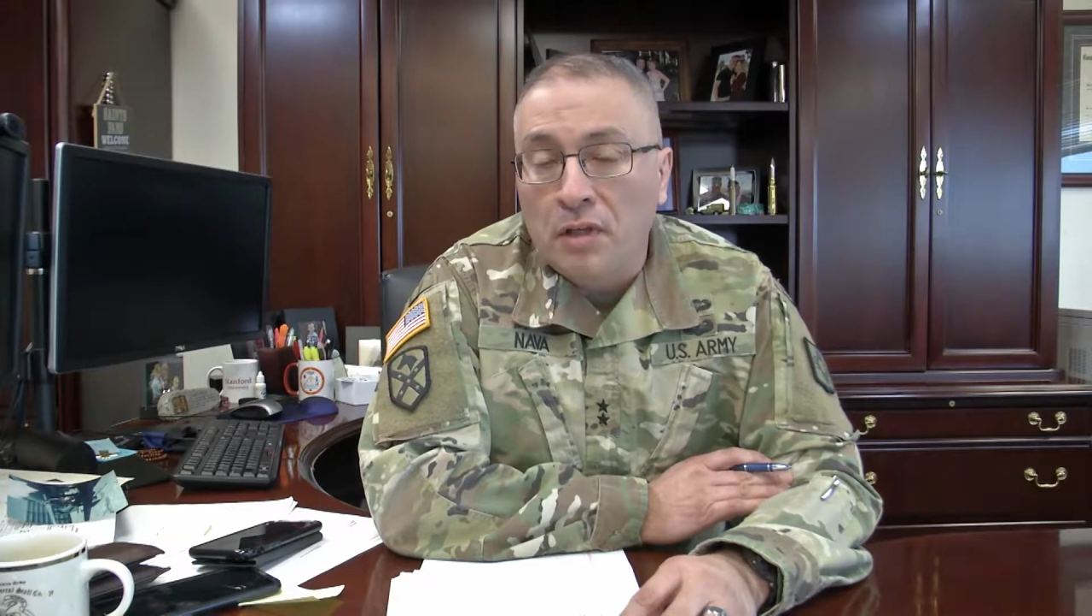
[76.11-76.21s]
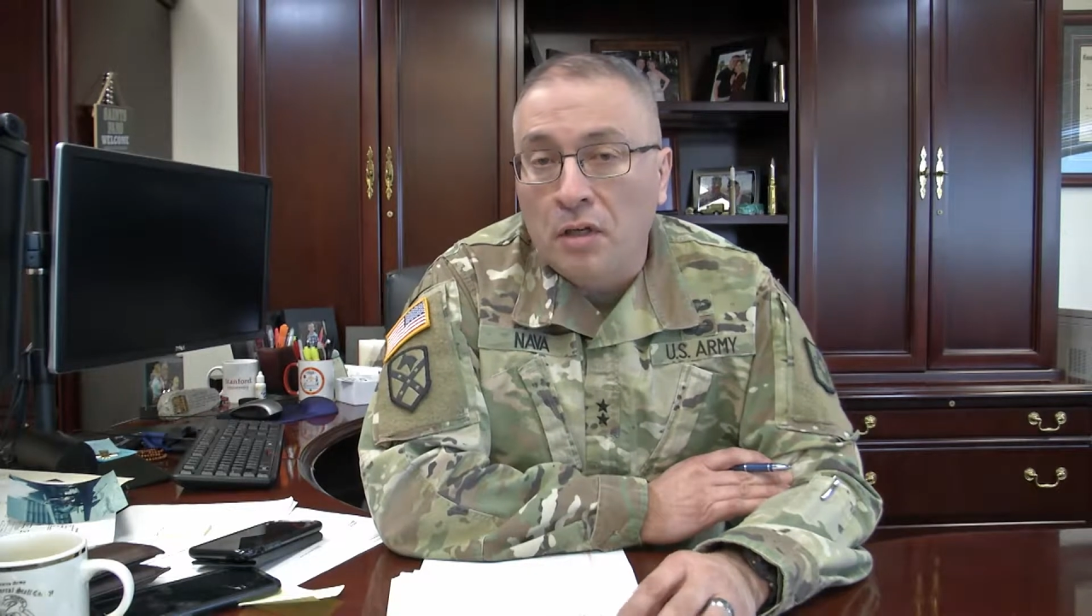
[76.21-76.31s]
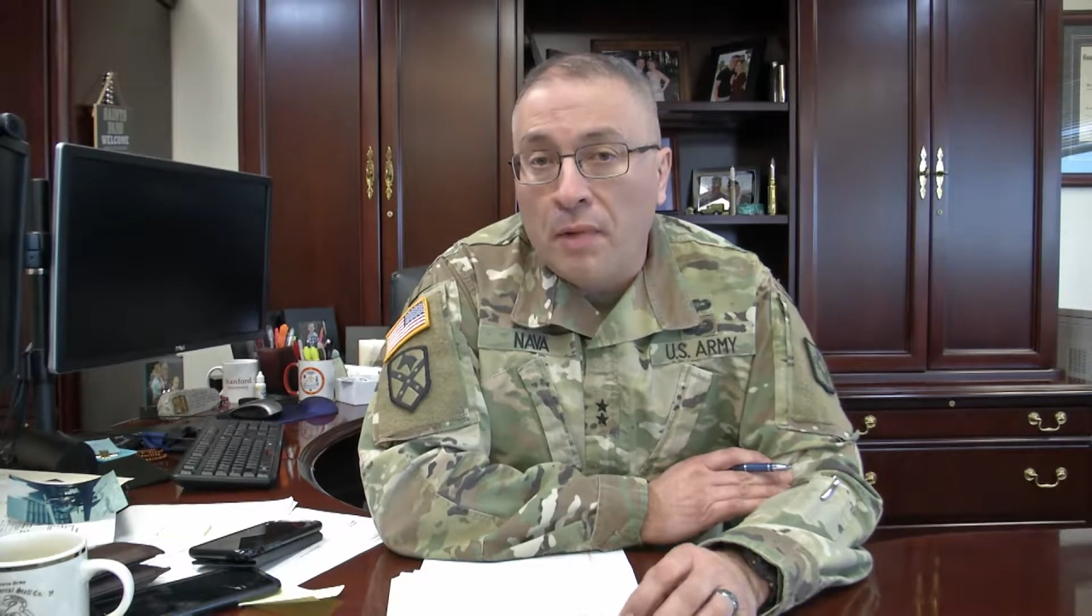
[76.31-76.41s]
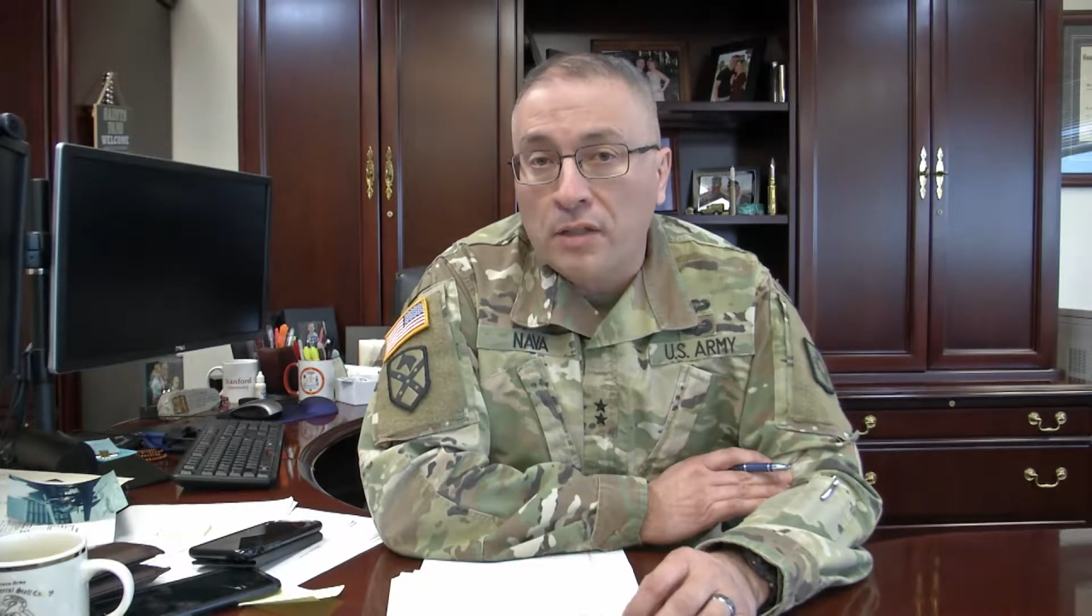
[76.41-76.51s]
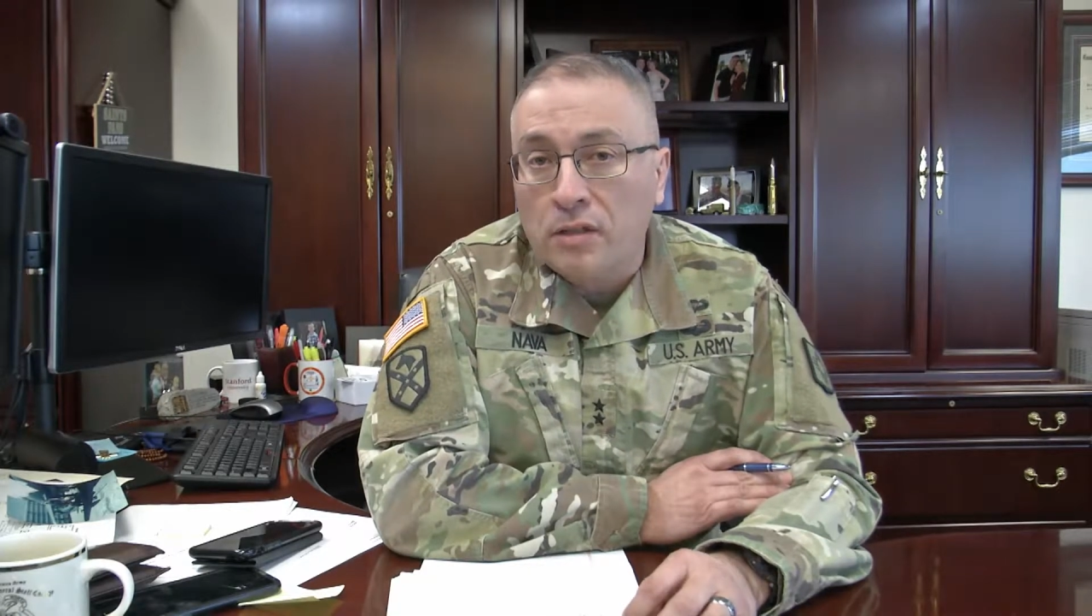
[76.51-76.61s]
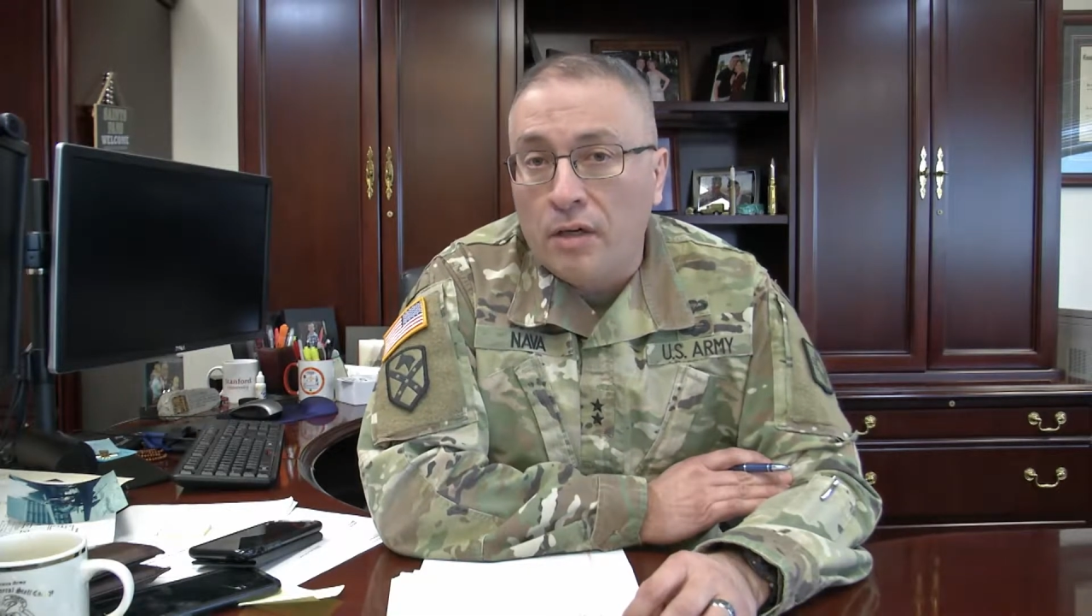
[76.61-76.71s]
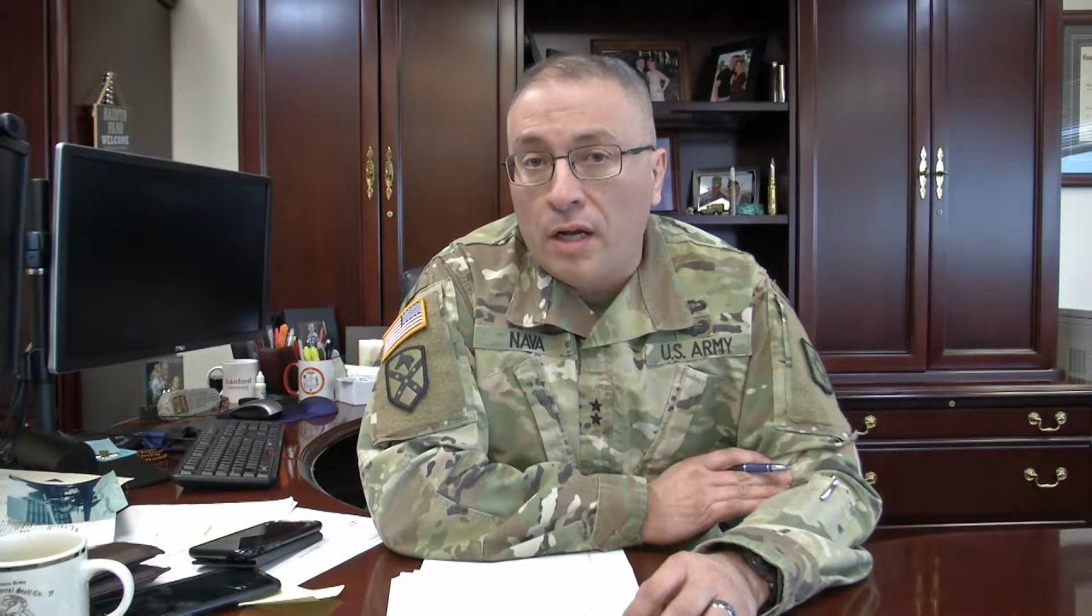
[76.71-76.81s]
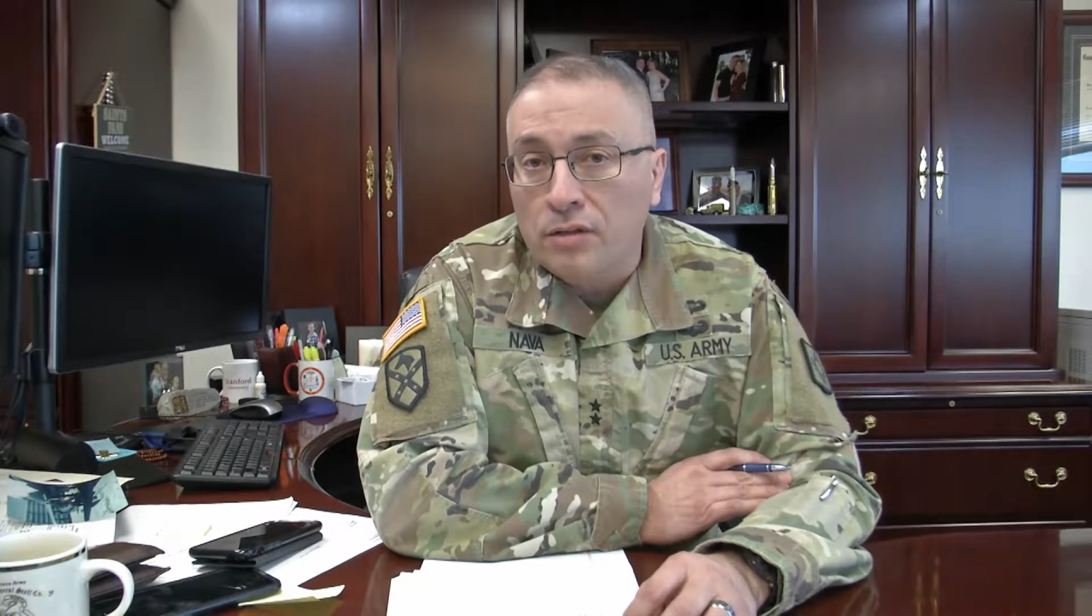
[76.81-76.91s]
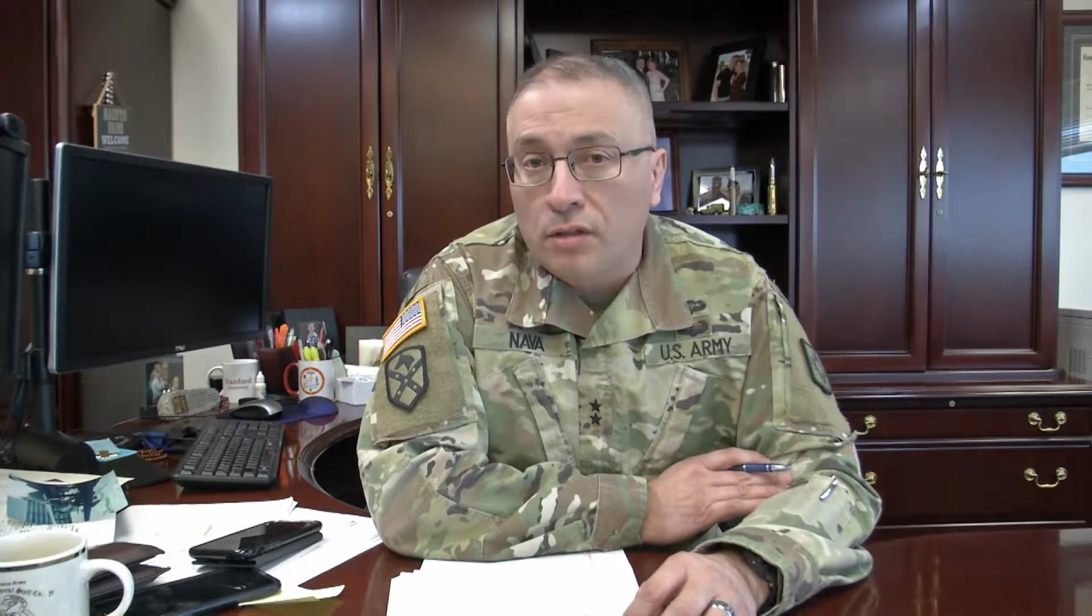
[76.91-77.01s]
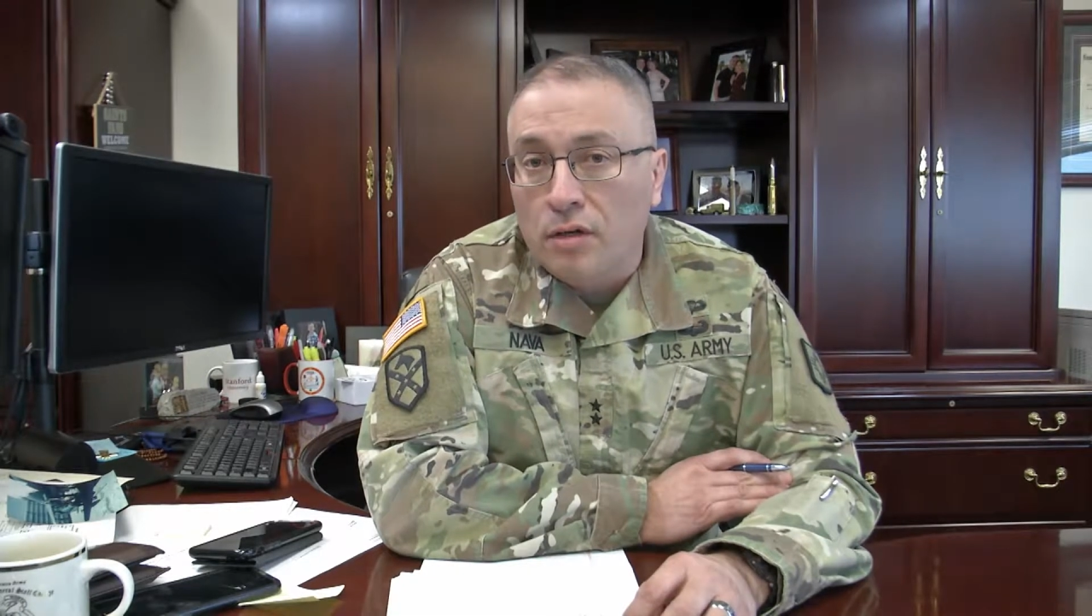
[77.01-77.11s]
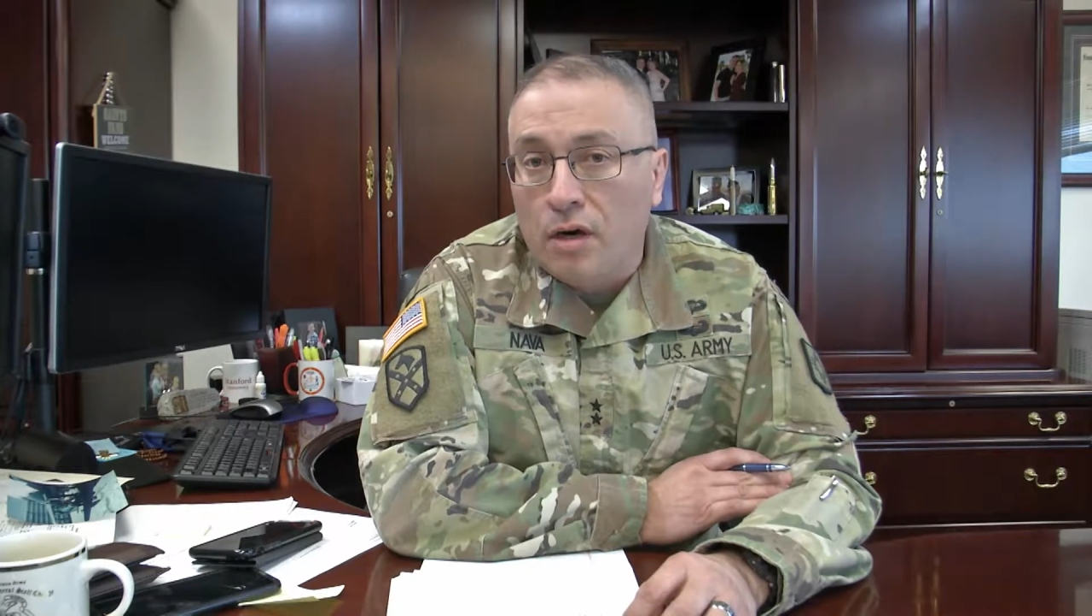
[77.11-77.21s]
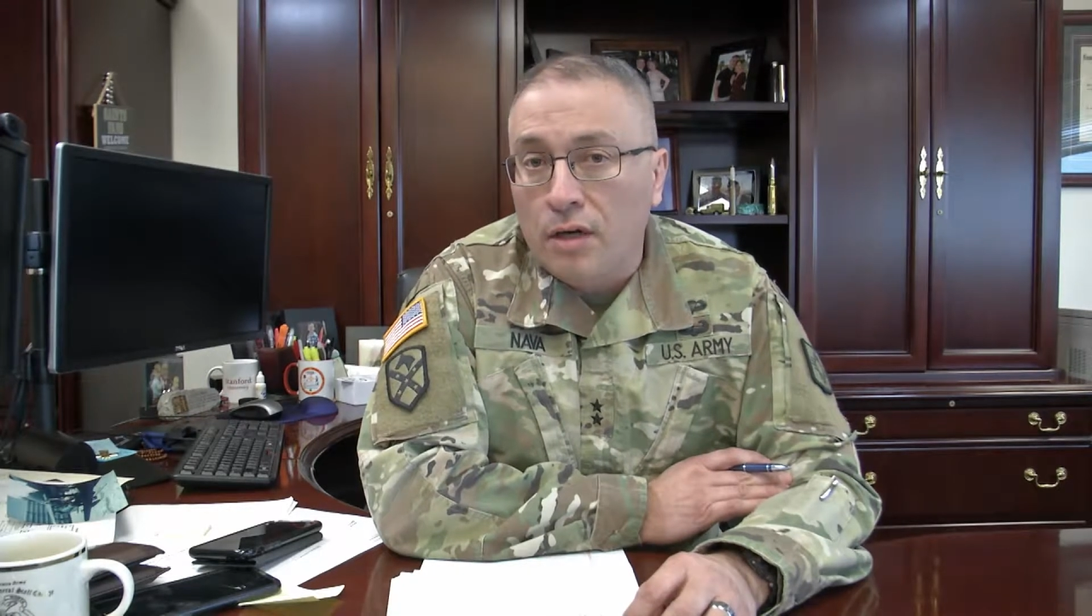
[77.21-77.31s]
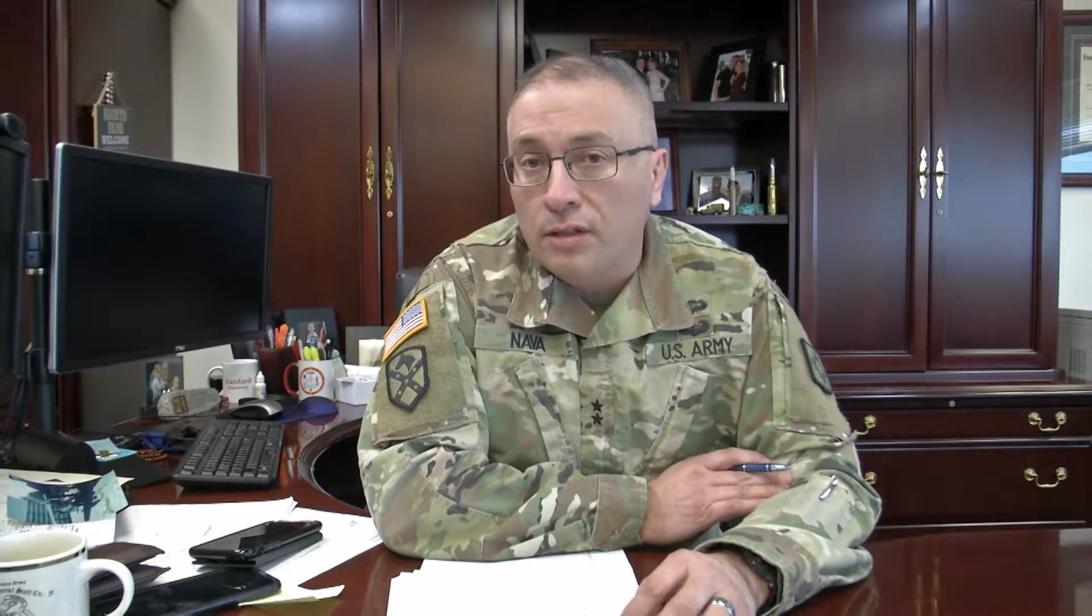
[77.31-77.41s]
the New Mexico National Guard.